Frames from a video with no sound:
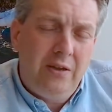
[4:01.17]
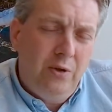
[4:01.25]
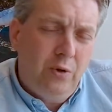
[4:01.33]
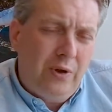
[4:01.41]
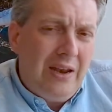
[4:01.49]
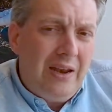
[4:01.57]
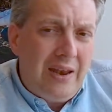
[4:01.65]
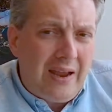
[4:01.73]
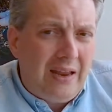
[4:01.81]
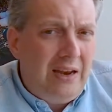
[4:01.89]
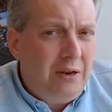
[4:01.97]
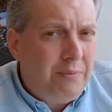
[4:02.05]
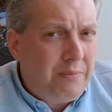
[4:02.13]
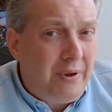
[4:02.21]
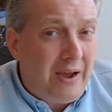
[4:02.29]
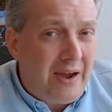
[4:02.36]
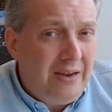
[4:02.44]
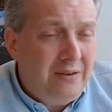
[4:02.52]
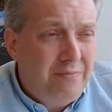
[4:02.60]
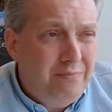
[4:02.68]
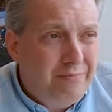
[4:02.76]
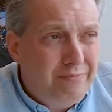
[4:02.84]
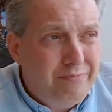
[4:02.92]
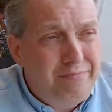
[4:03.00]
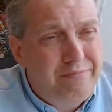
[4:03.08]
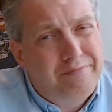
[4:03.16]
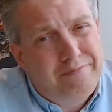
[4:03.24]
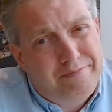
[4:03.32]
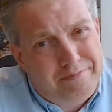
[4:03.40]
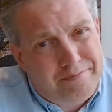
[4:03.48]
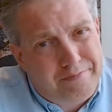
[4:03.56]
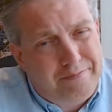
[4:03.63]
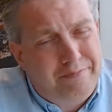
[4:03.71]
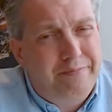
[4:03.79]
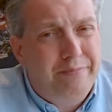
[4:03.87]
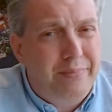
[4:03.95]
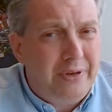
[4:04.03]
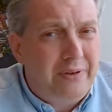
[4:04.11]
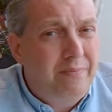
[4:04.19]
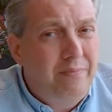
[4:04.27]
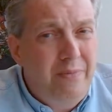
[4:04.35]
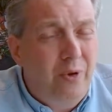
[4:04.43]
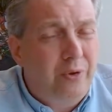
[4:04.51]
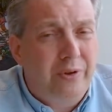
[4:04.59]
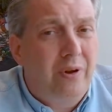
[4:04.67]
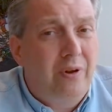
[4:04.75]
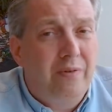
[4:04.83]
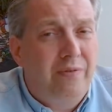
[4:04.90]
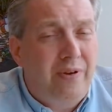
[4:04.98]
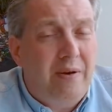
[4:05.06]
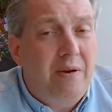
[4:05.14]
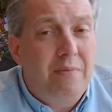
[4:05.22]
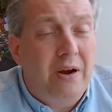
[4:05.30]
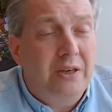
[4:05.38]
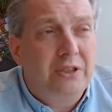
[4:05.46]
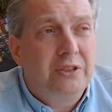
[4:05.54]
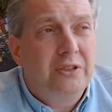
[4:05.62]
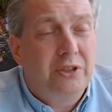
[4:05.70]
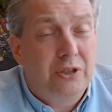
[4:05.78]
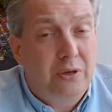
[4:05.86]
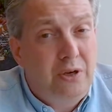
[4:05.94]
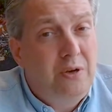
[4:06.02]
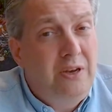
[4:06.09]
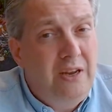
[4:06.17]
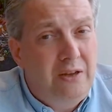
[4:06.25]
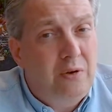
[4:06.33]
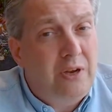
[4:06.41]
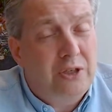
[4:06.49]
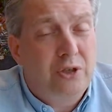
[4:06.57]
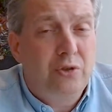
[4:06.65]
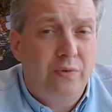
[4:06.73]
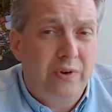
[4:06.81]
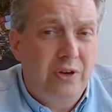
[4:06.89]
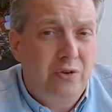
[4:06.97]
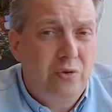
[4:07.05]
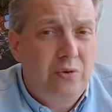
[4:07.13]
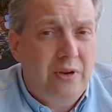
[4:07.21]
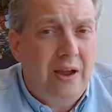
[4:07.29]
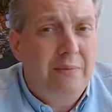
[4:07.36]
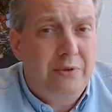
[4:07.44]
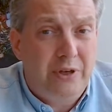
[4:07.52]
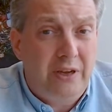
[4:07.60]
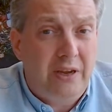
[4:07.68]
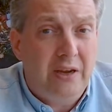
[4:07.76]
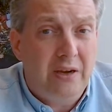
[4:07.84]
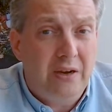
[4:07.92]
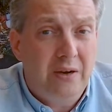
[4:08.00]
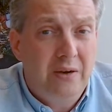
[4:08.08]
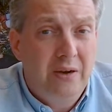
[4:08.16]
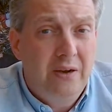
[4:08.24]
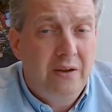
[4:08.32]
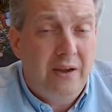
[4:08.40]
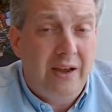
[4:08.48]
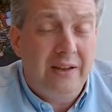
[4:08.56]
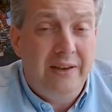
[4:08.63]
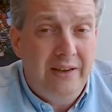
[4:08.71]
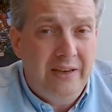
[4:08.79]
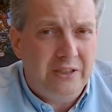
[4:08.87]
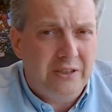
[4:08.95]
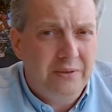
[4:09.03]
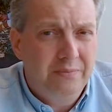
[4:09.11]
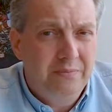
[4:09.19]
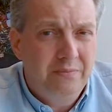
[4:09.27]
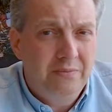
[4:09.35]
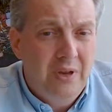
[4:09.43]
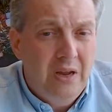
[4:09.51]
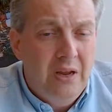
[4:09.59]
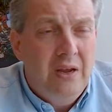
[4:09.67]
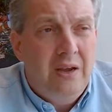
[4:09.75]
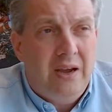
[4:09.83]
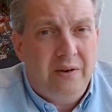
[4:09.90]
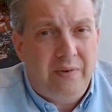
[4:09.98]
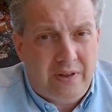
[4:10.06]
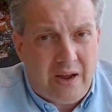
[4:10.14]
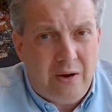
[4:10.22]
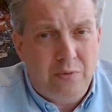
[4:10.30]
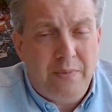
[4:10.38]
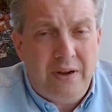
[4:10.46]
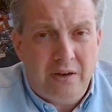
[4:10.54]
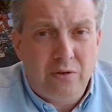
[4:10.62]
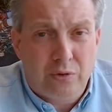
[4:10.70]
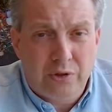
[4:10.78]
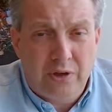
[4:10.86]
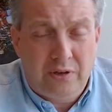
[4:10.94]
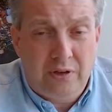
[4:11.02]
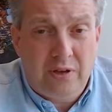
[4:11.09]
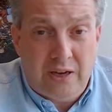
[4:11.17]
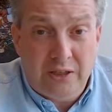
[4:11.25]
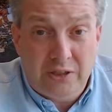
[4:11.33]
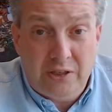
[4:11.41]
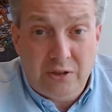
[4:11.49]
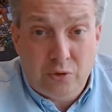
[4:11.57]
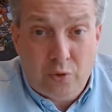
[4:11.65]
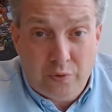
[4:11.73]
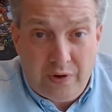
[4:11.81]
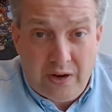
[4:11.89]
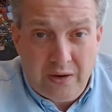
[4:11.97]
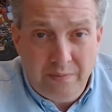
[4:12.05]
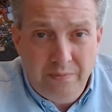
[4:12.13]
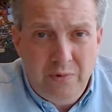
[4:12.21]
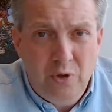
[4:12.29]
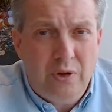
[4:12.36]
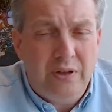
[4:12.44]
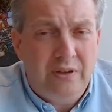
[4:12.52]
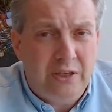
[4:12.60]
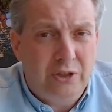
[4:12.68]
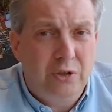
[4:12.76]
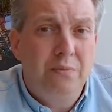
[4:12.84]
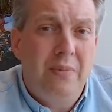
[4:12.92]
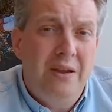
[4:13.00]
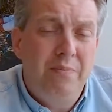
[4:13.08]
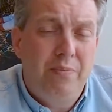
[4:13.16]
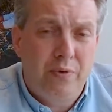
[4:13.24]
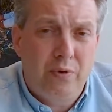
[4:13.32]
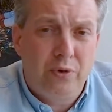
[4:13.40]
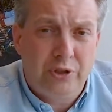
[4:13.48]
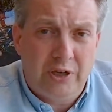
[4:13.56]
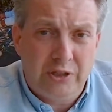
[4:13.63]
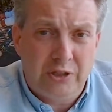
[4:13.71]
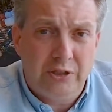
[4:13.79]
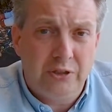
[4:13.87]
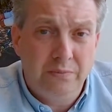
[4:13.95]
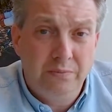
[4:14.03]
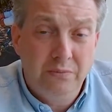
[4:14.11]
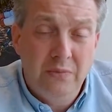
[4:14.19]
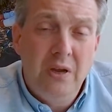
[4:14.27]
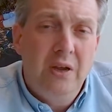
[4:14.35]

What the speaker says: You can lag a little bit behind, but not very much. So you need to test software 2 times a year at least. And with automated test software, you can test your main processes.